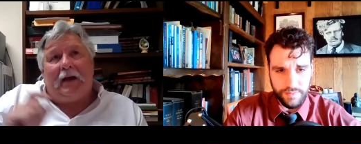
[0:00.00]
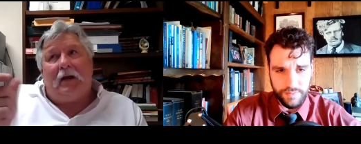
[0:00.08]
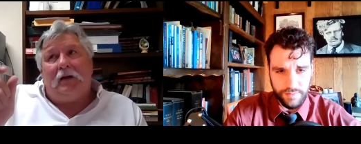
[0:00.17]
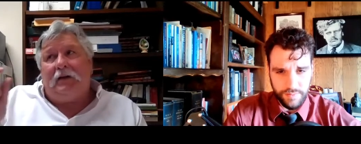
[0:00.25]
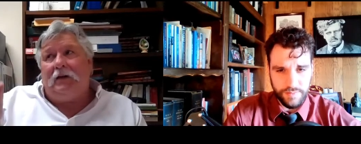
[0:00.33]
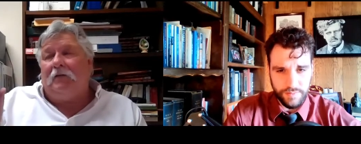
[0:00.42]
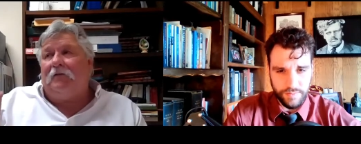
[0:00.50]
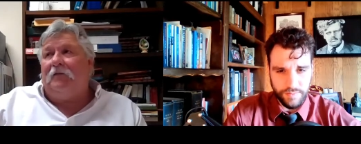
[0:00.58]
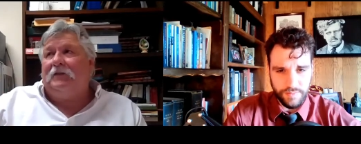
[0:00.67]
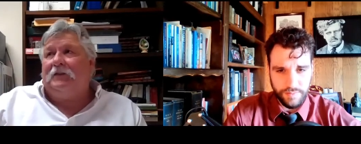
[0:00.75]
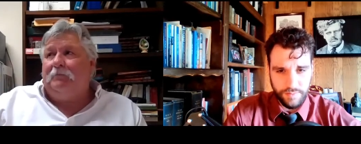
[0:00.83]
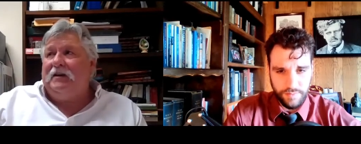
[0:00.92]
Speaker 1: idea of
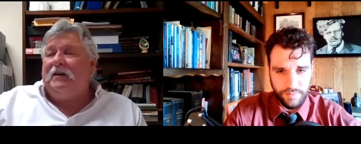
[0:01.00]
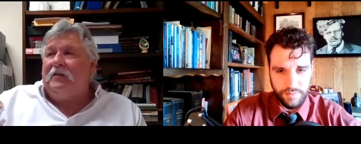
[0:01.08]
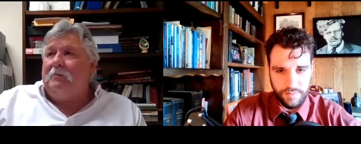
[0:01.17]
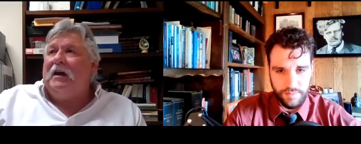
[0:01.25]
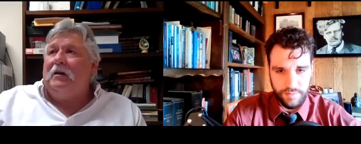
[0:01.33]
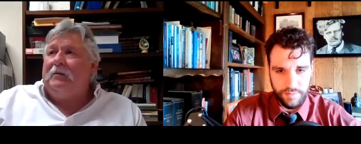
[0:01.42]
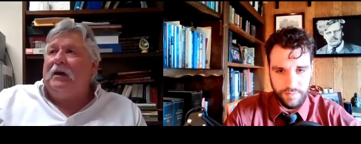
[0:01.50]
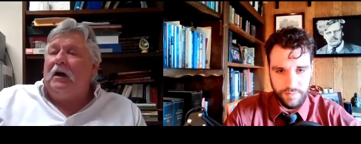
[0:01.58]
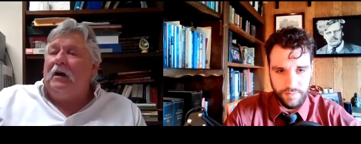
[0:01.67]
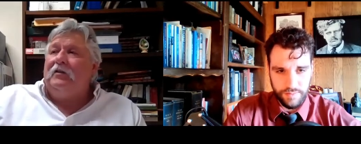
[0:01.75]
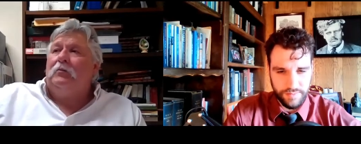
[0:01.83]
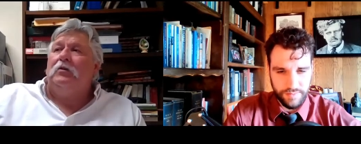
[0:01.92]
being the man behind
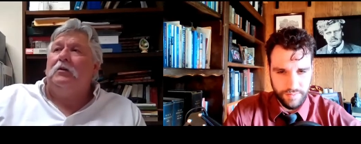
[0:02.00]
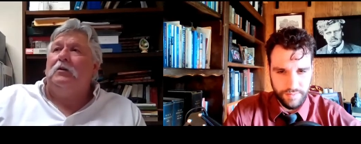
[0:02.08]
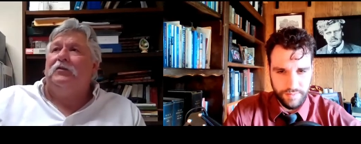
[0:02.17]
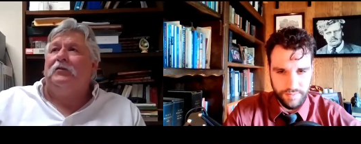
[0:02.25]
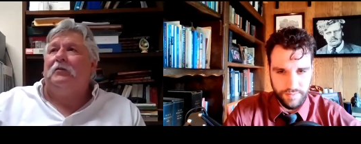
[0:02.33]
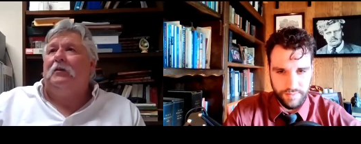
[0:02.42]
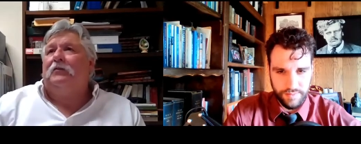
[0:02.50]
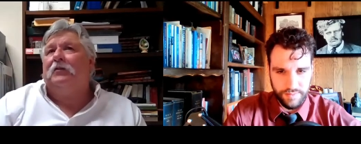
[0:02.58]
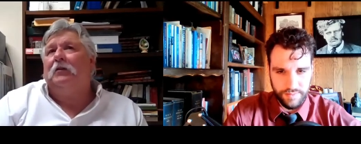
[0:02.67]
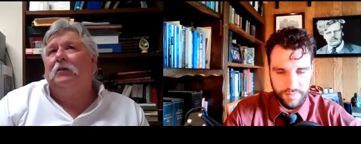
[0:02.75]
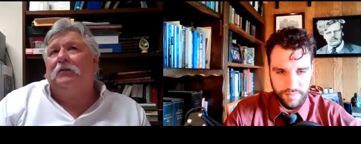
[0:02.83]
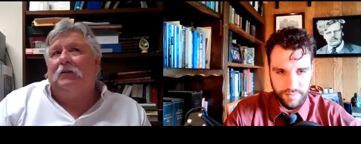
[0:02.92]
the words, uh,
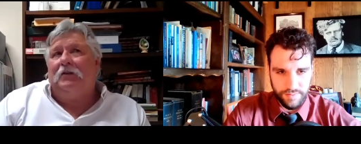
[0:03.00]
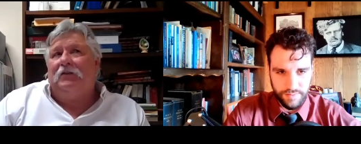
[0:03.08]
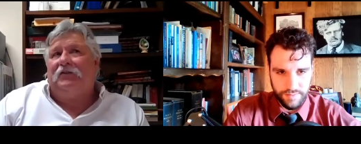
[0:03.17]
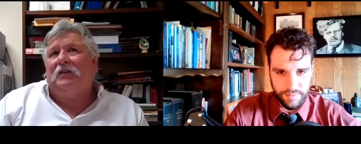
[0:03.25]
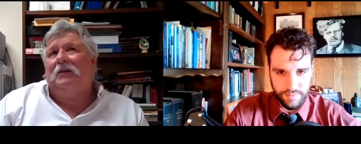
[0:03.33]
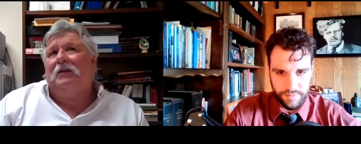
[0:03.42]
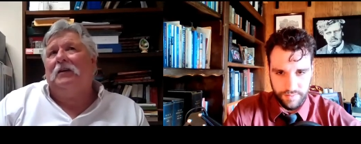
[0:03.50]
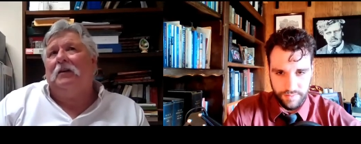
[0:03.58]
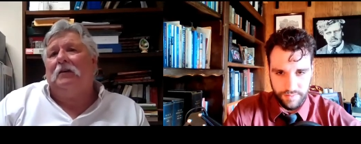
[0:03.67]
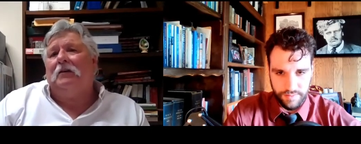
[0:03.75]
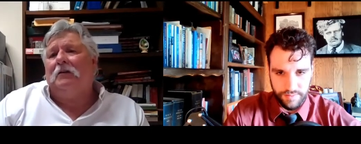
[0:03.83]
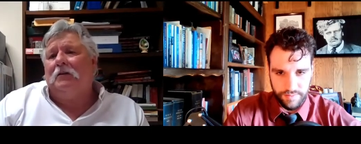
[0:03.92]
started to sink in.
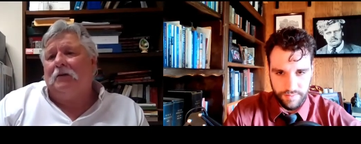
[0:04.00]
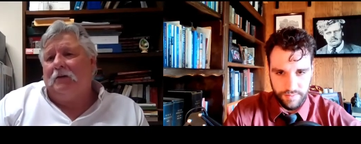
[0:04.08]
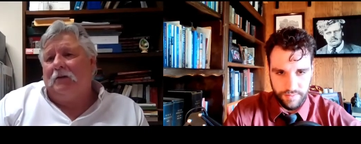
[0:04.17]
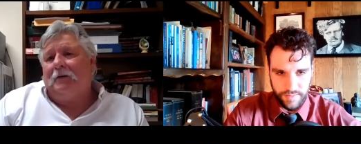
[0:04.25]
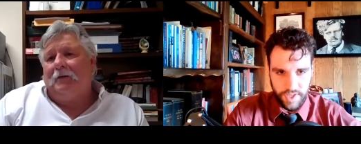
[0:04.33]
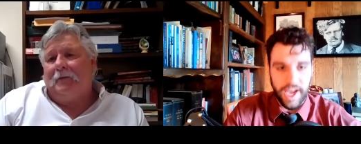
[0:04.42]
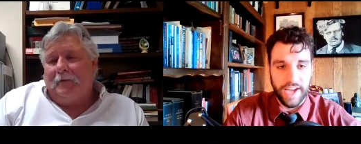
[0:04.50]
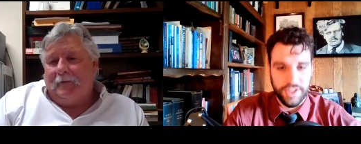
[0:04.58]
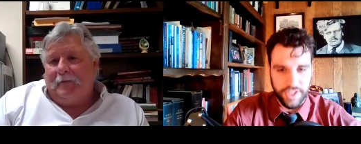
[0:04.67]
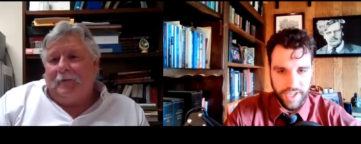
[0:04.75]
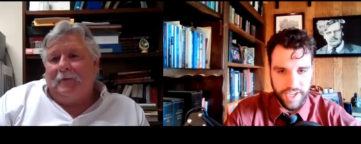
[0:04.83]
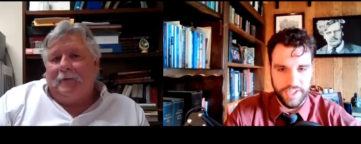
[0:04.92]
Speaker 2: Gotcha,
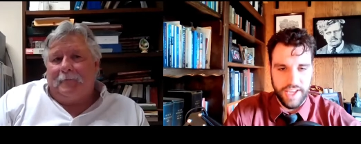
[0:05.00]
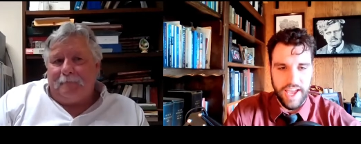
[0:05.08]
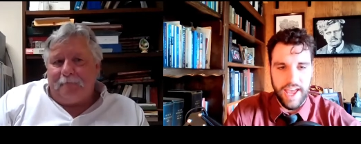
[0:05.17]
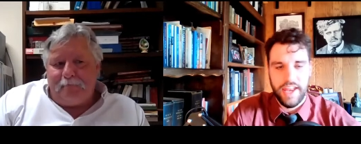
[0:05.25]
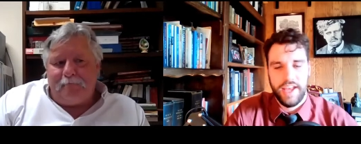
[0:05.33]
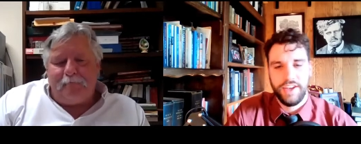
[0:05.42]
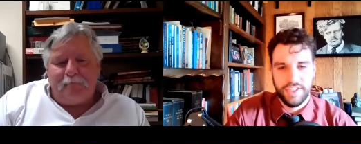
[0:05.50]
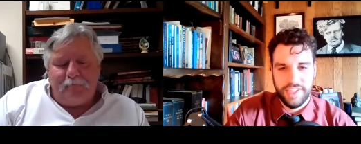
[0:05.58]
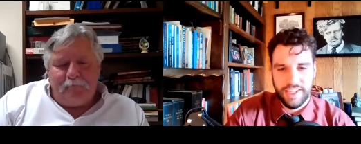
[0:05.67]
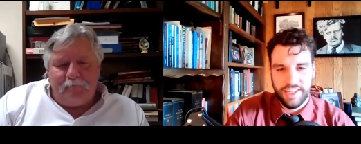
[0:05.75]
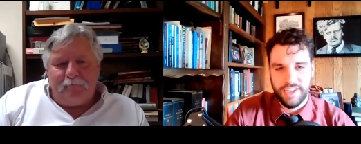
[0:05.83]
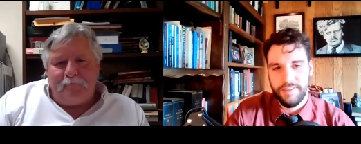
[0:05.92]
gotcha. Yeah, and, and just to
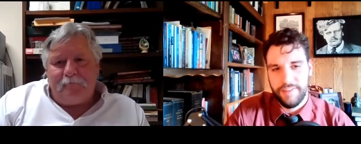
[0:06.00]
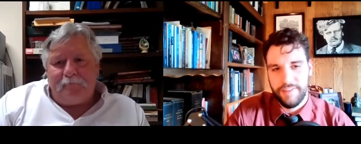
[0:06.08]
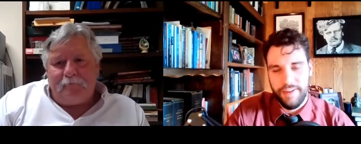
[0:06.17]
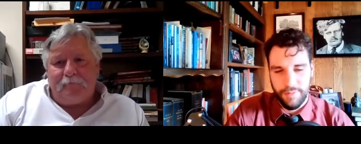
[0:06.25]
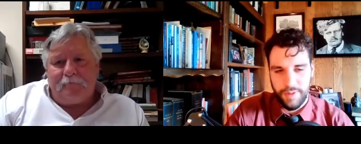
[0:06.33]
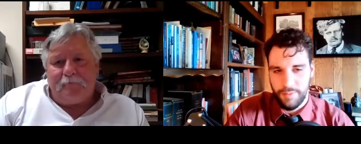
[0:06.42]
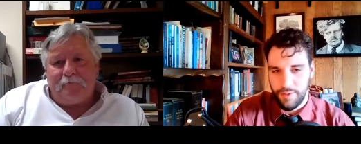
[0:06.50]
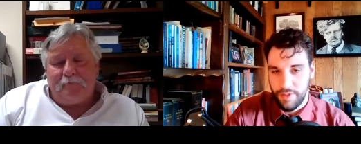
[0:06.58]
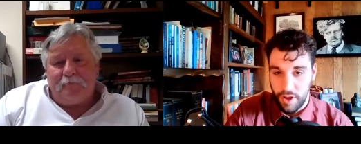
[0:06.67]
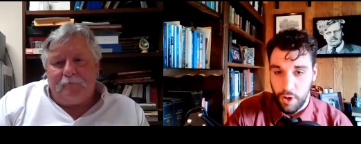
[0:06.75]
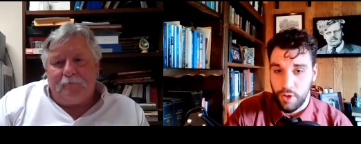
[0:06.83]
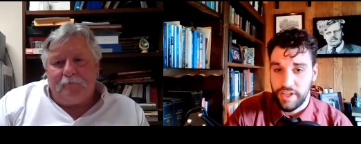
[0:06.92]
clarify for people, the
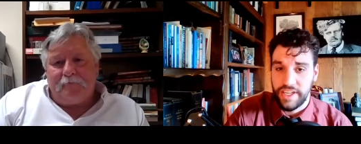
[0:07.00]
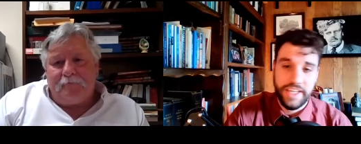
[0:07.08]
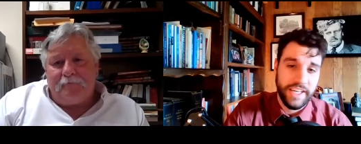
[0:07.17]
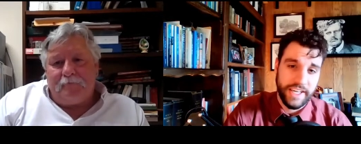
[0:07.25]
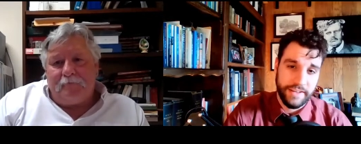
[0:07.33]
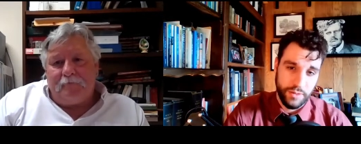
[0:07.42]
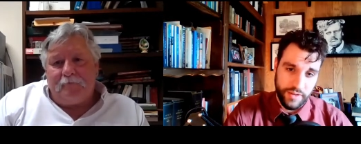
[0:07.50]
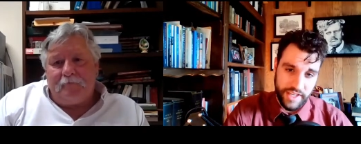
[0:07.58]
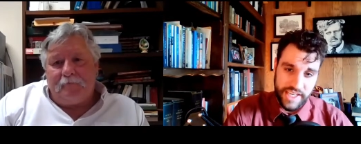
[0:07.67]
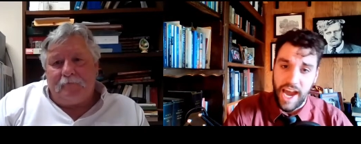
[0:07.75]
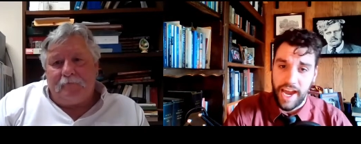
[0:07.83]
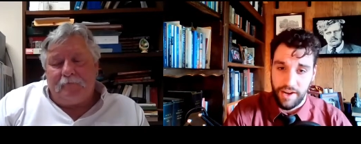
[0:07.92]
Golden Key is the
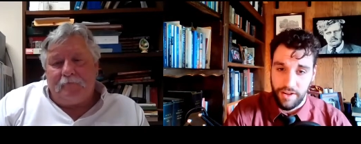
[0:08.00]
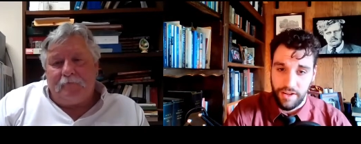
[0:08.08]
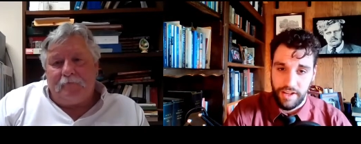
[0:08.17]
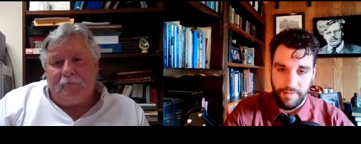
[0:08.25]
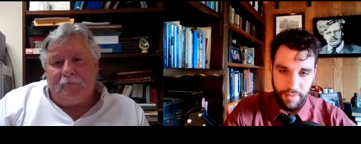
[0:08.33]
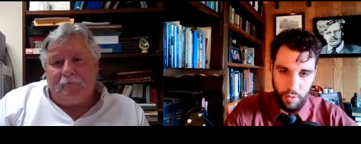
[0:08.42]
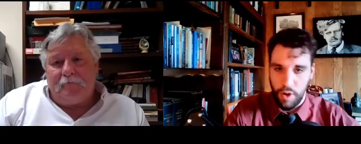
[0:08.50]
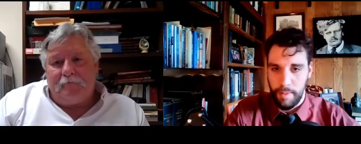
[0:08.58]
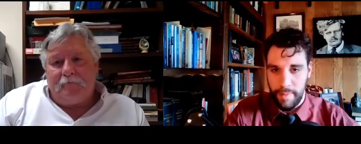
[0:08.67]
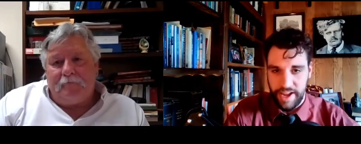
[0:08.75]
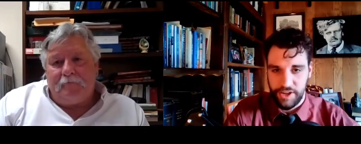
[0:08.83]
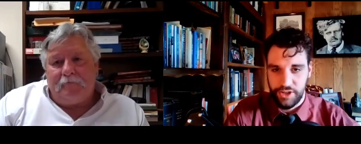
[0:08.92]
title of the one
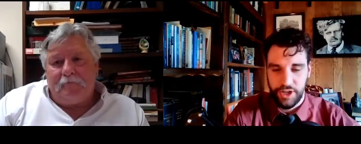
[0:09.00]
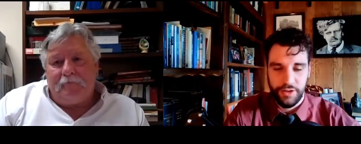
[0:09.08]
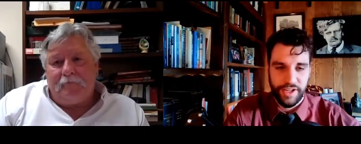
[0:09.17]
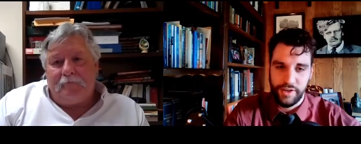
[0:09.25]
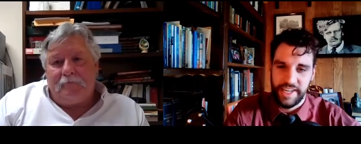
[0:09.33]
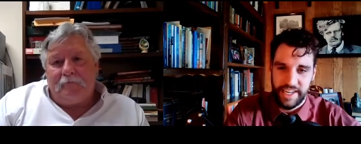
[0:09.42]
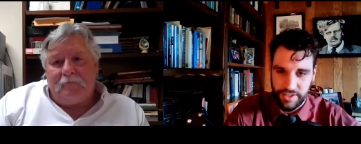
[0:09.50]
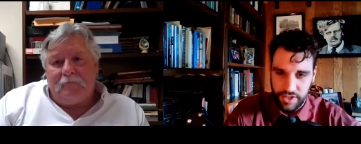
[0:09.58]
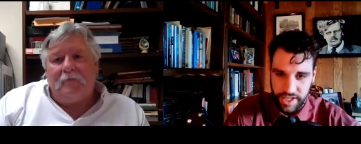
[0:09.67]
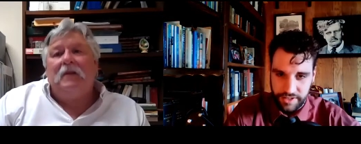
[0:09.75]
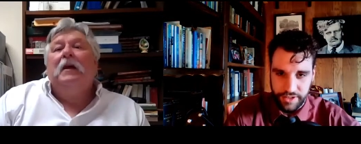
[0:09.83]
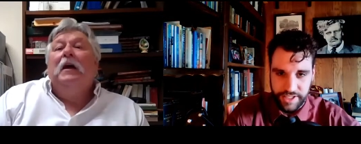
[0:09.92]
man show that you did as
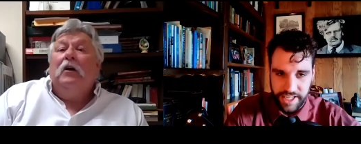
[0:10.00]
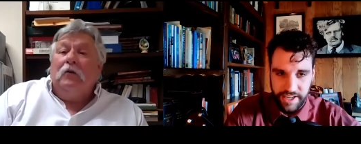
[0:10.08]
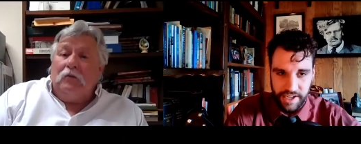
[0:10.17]
Chesterton.